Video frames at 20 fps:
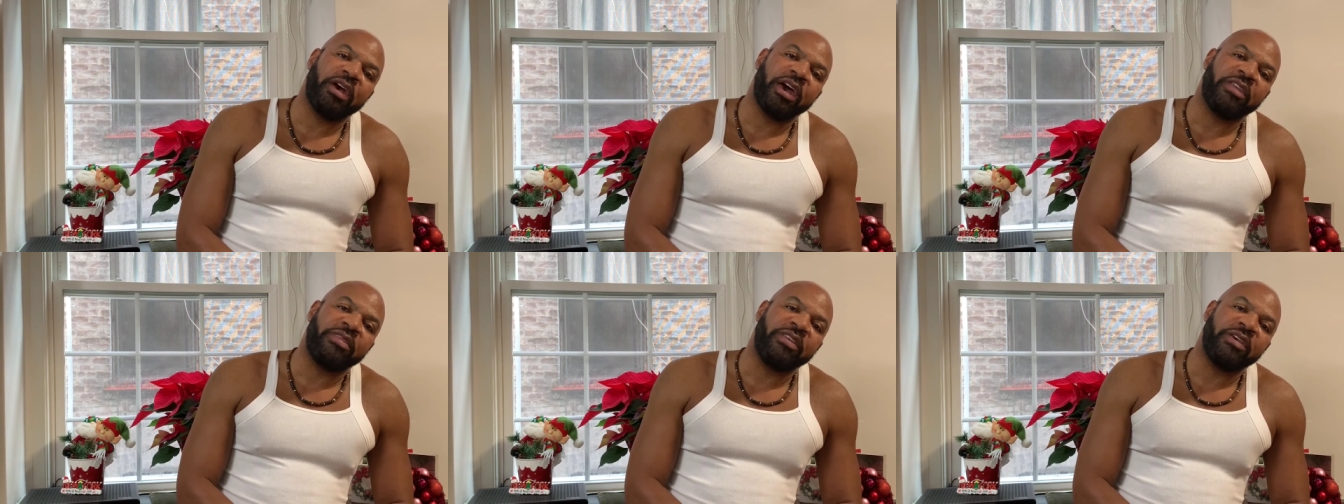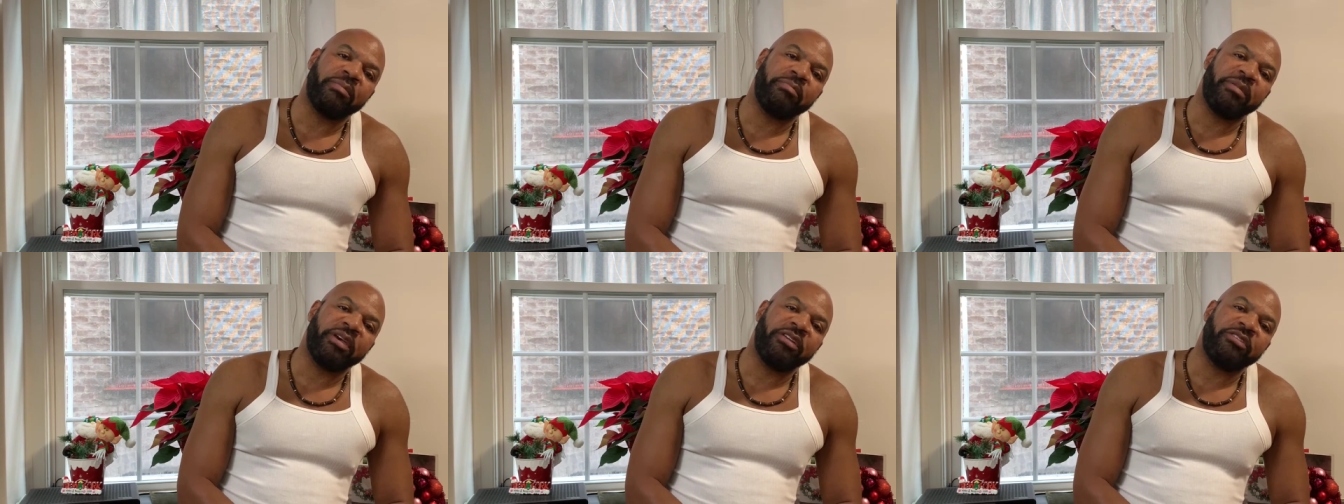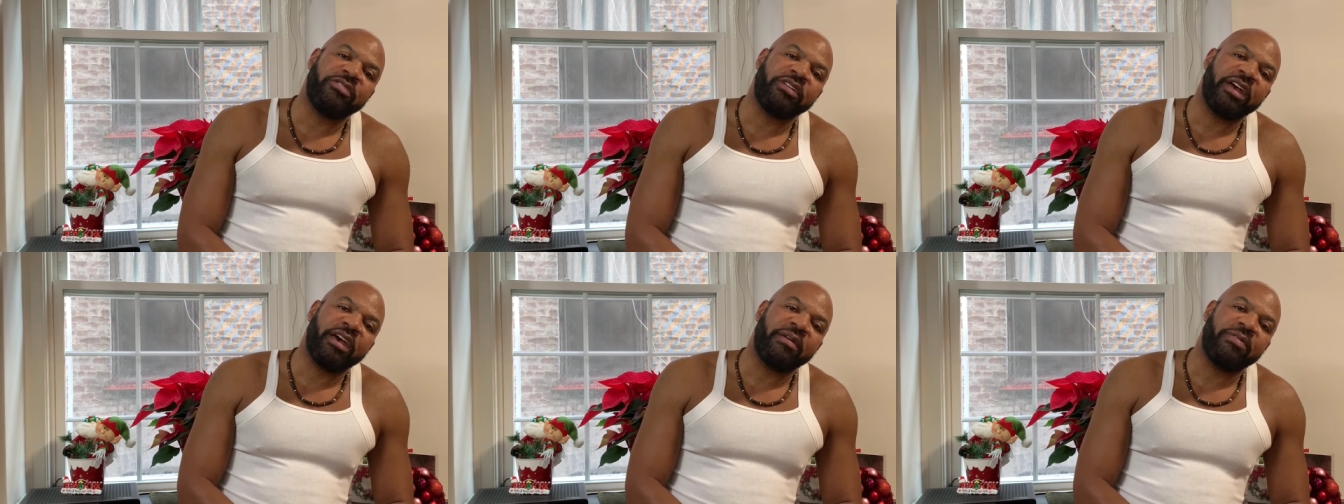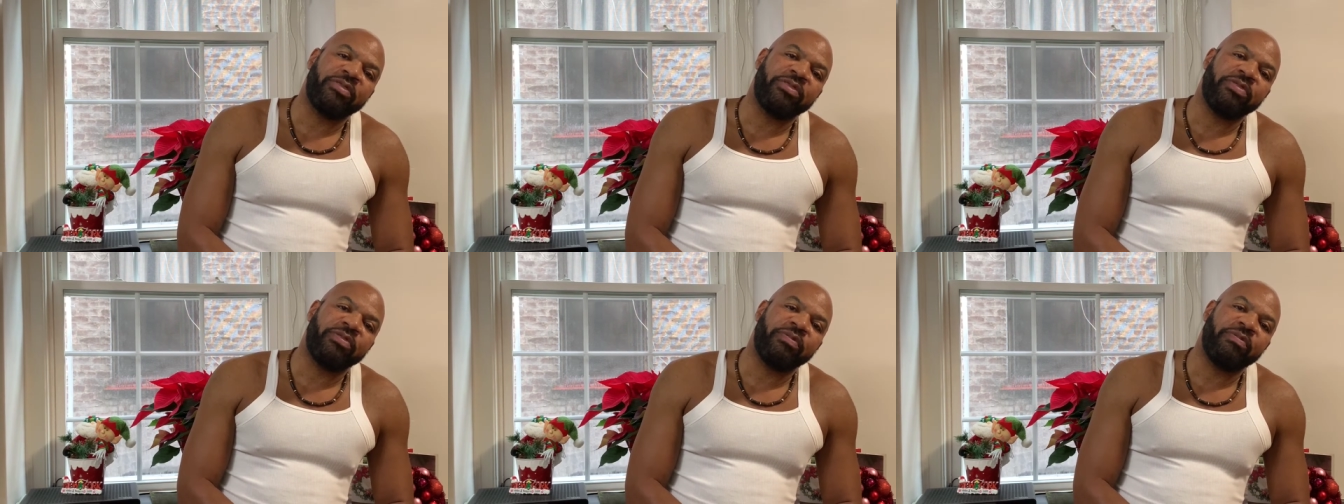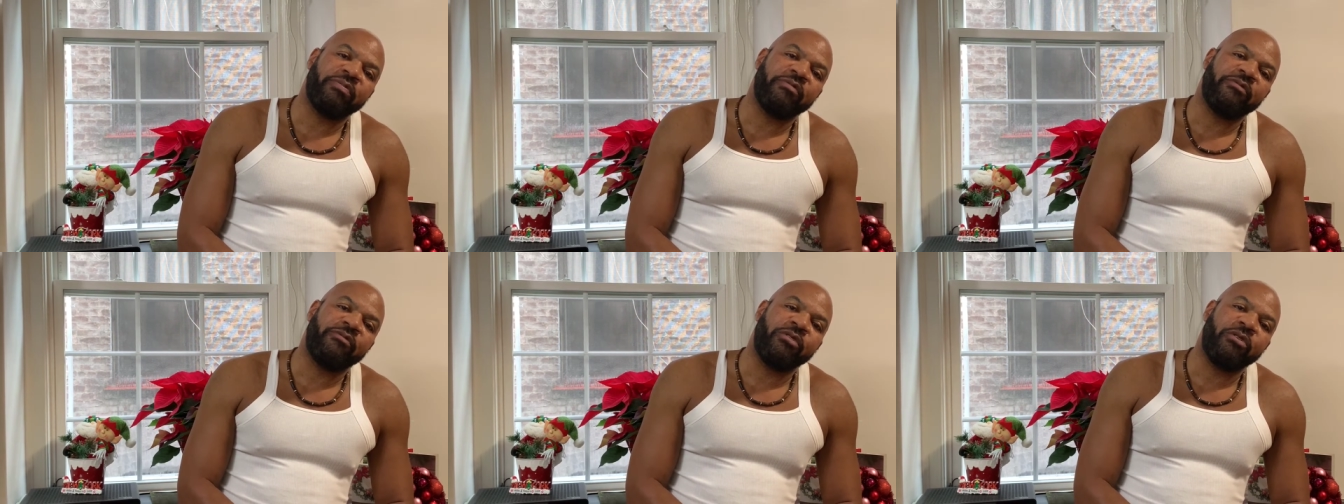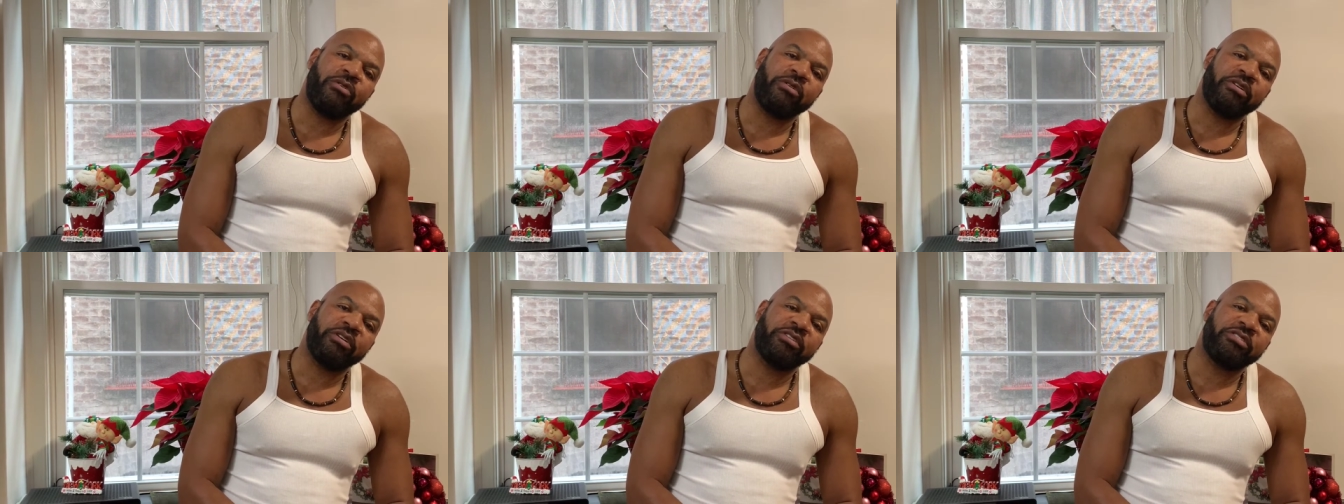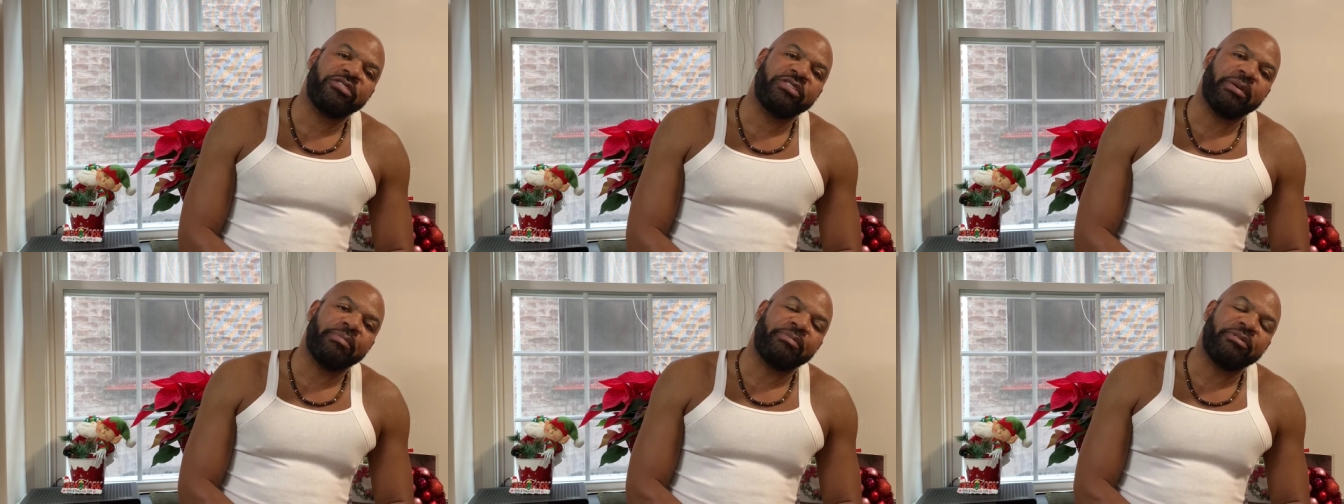I think men should have four
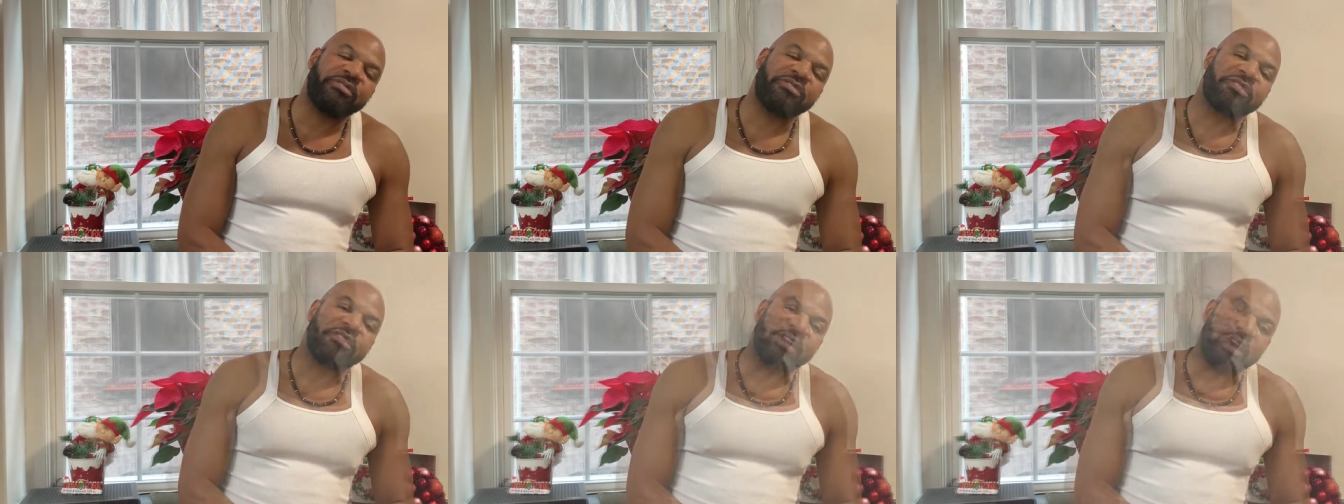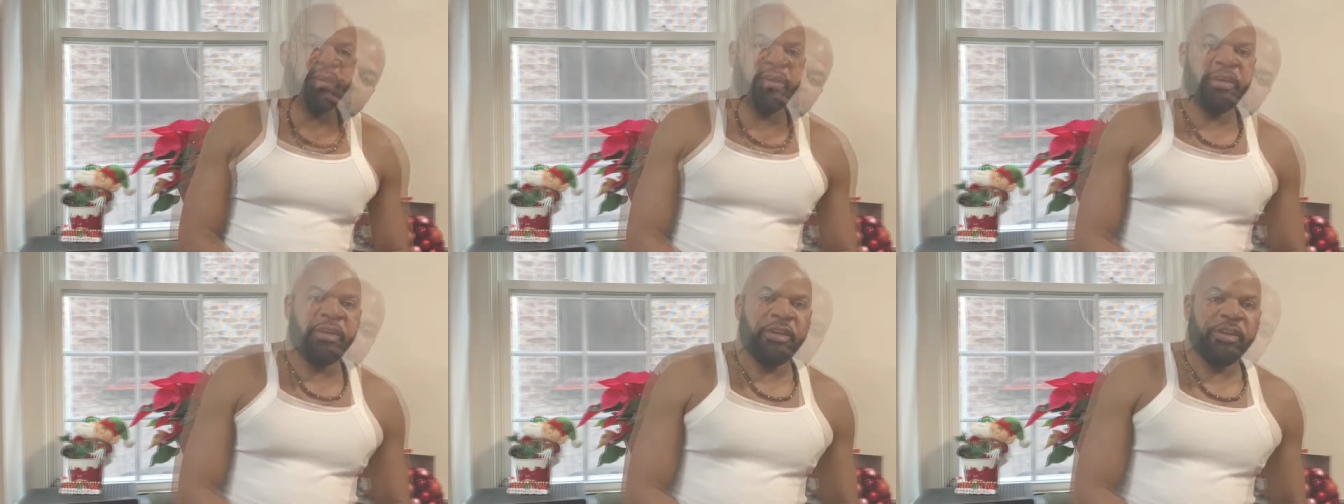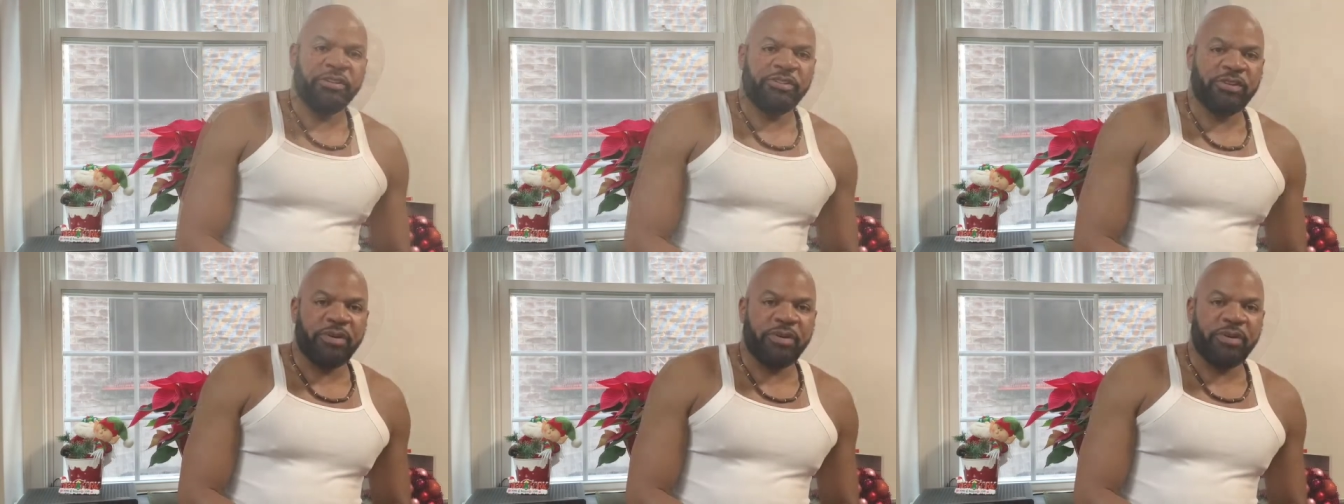simple steps.